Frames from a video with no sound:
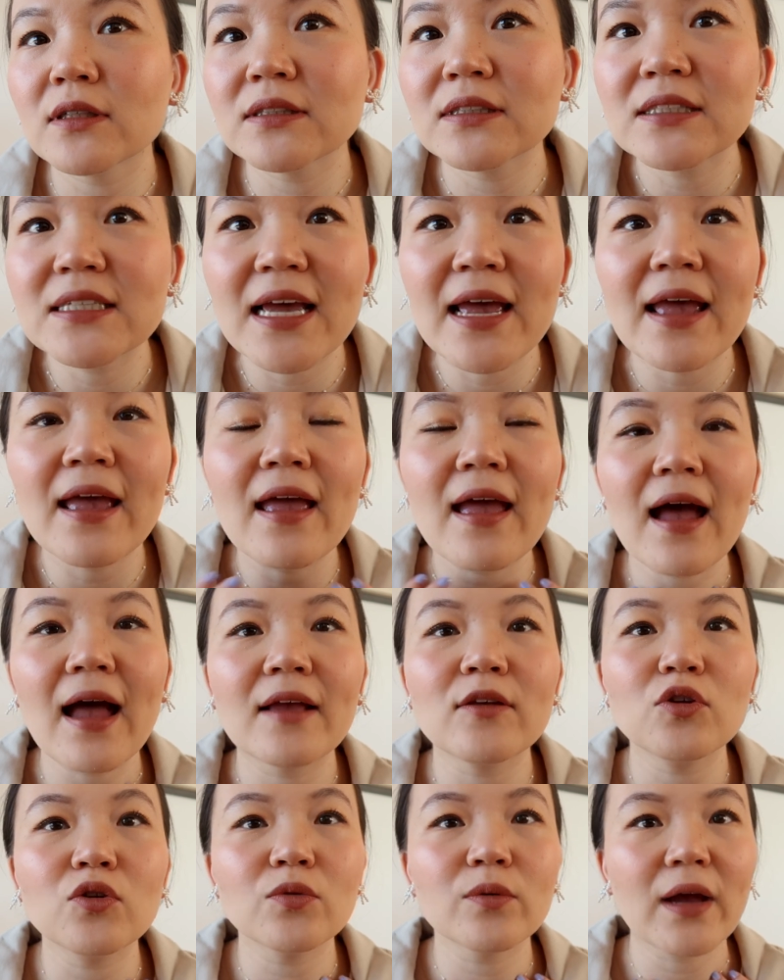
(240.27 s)
the day,
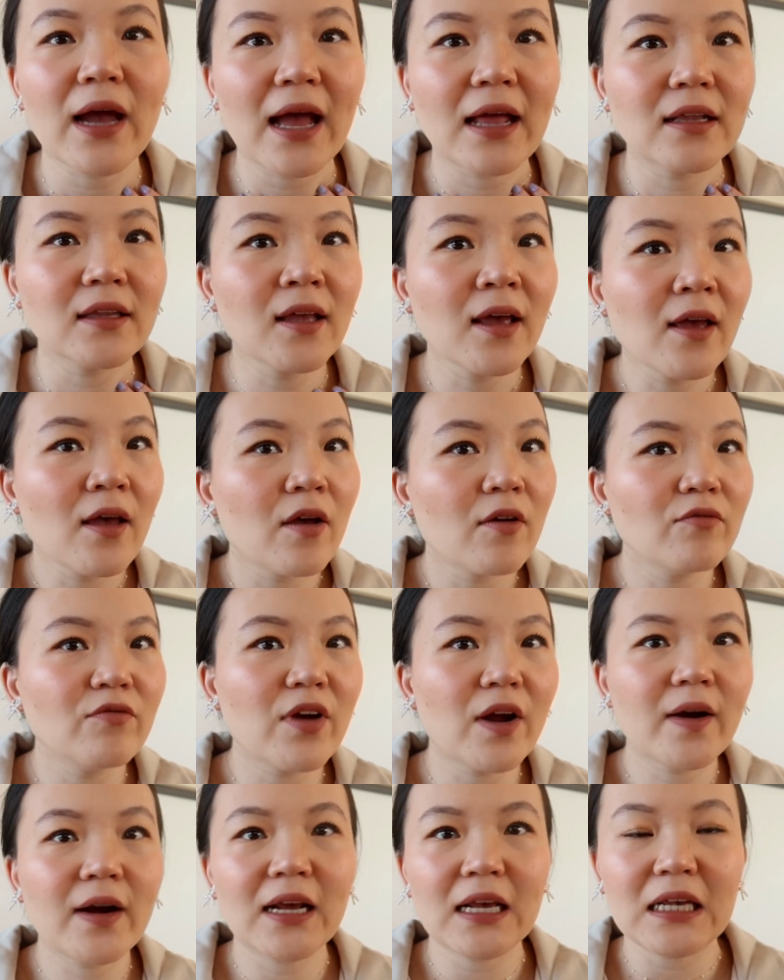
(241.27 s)
and you can
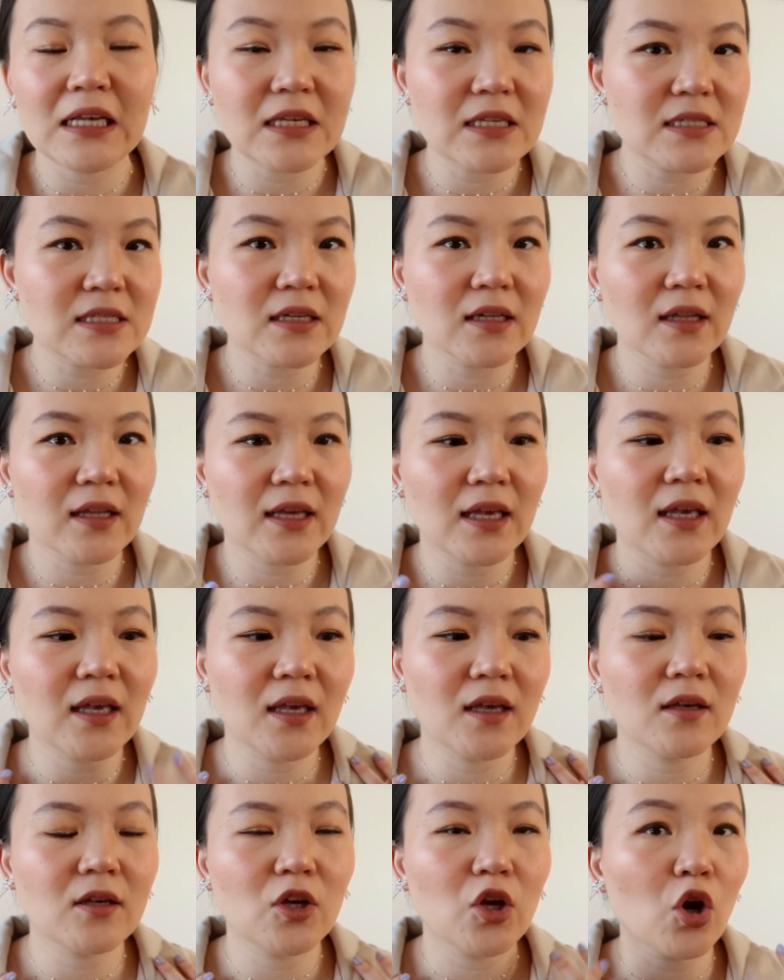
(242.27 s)
very
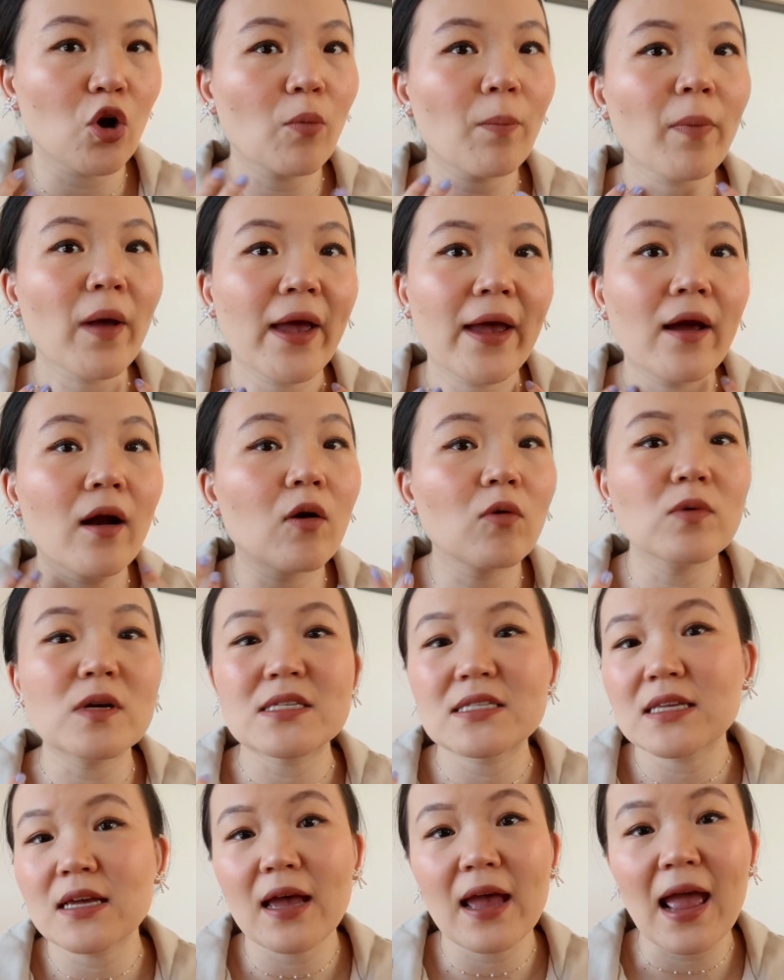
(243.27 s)
easily, you know, pair
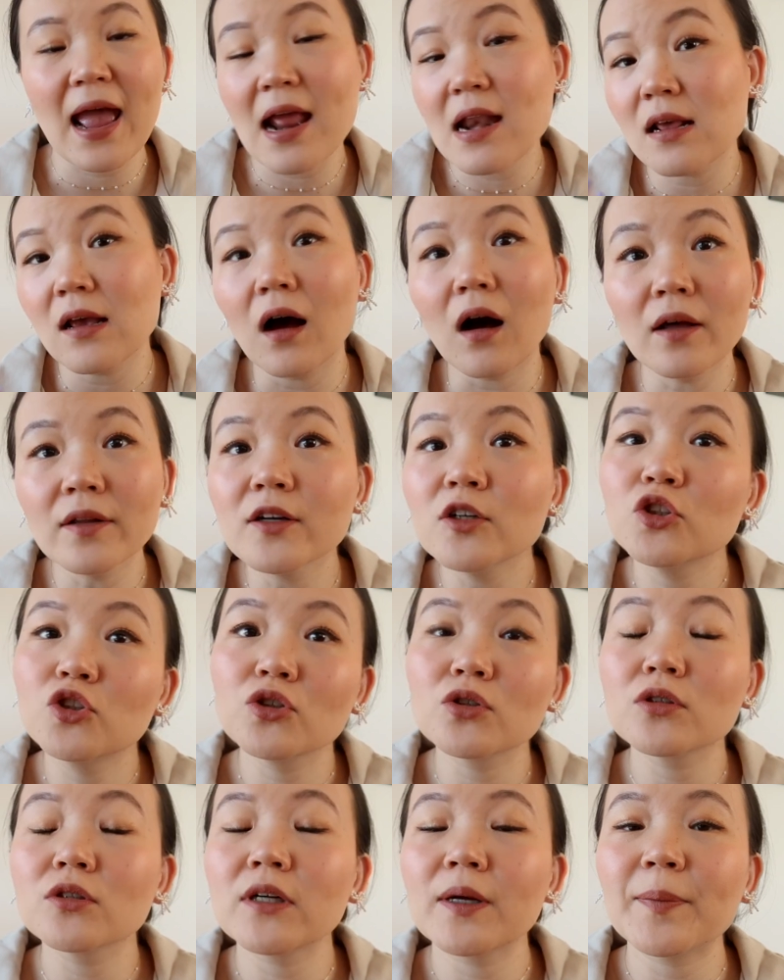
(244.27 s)
with any other
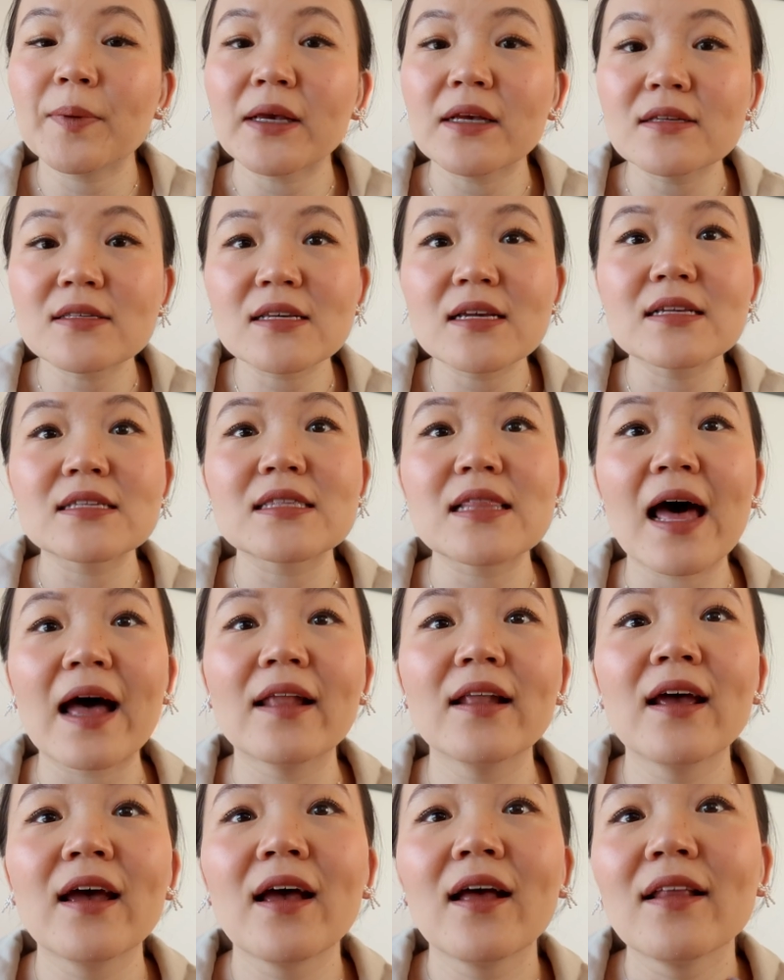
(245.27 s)
jewelry pieces,
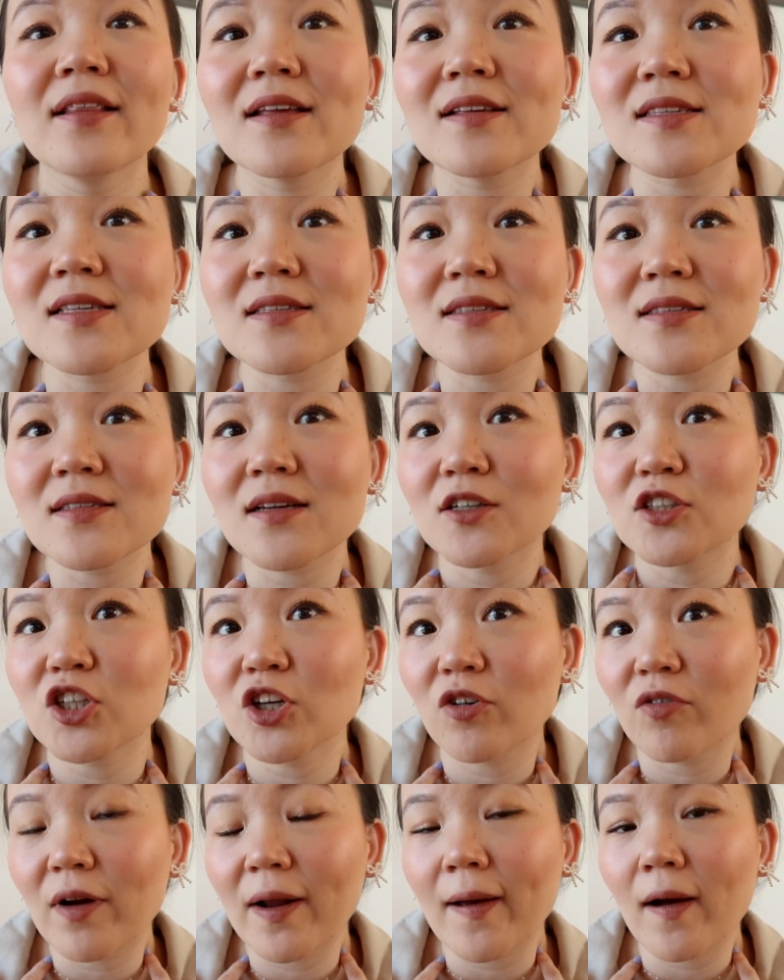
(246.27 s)
then this is such a
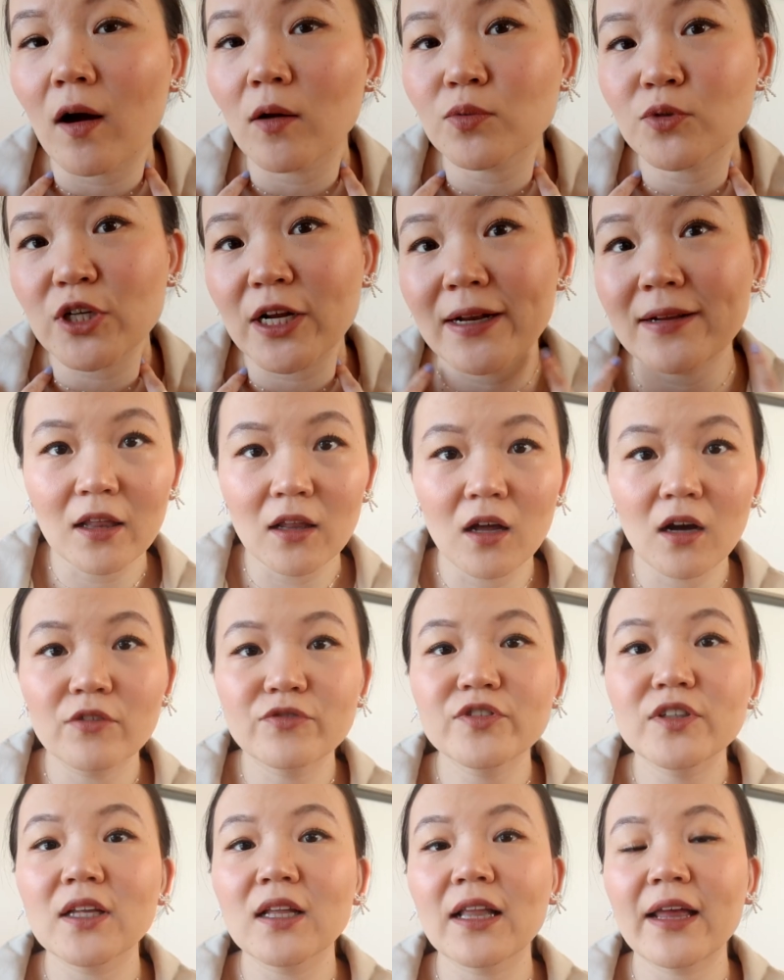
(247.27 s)
great option. I
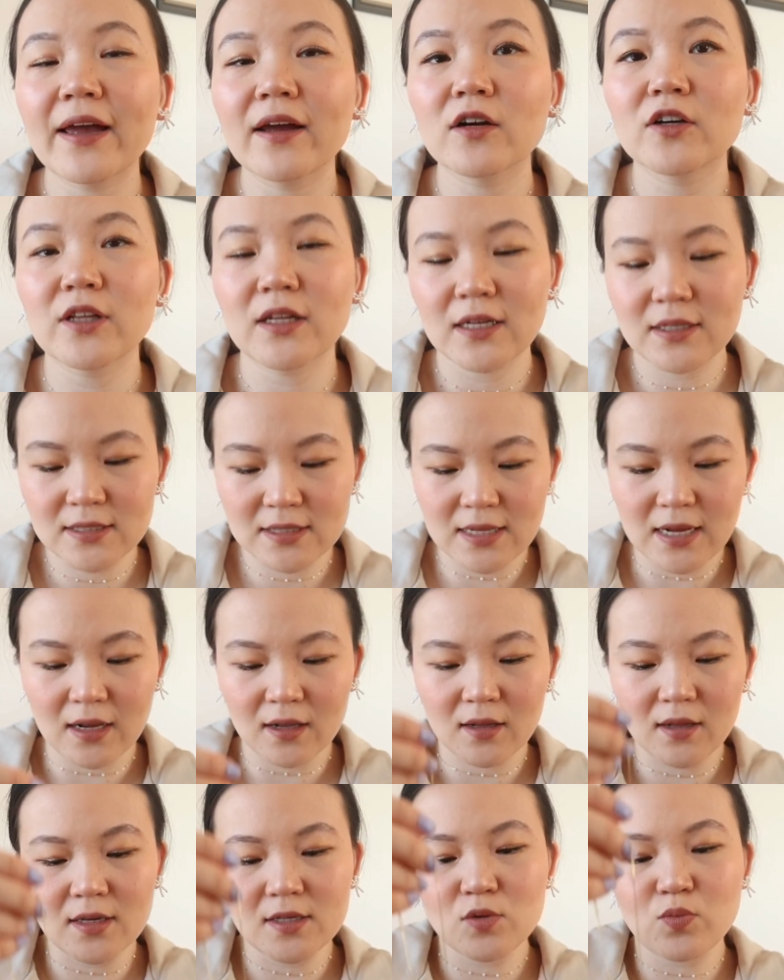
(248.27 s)
love to layer this
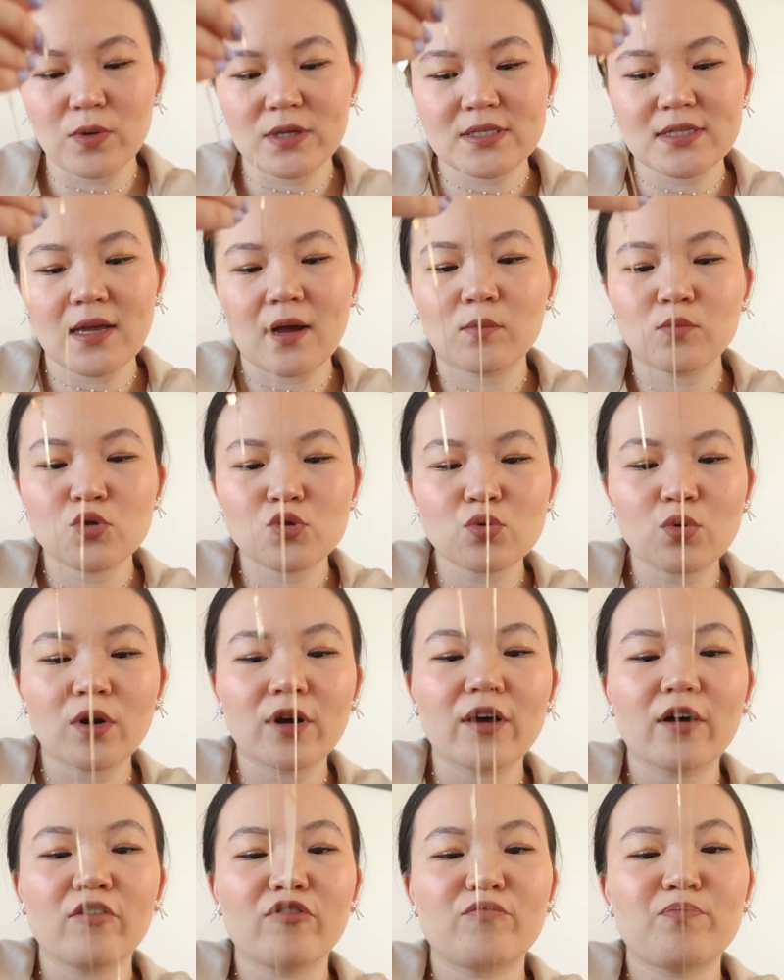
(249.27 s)
necklace with some sort
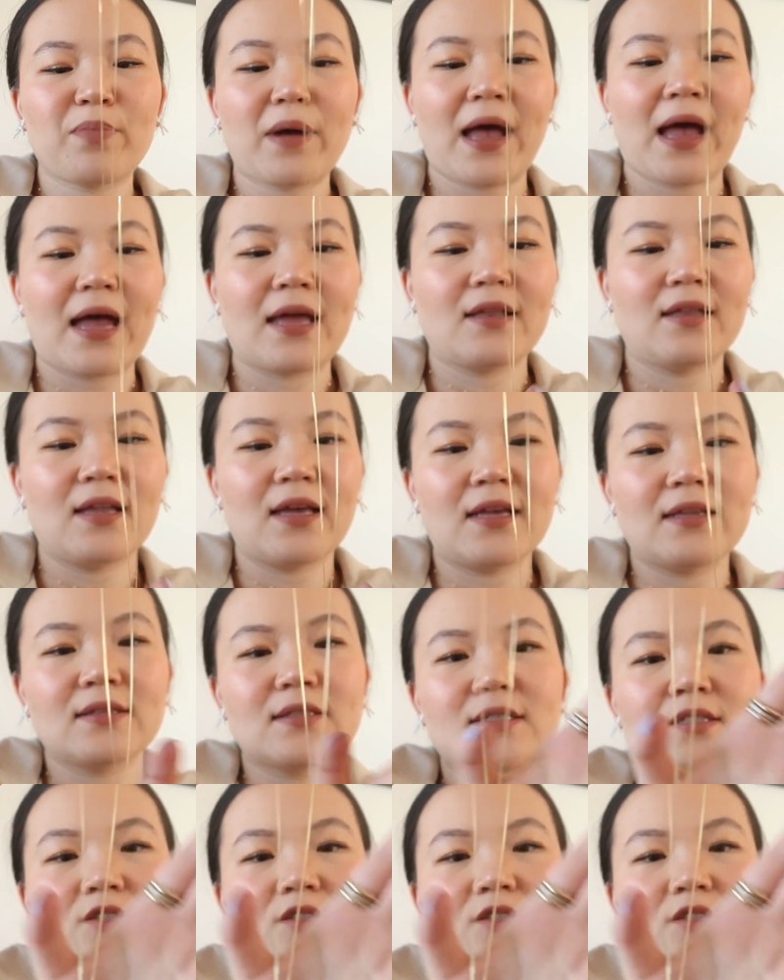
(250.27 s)
of pendant.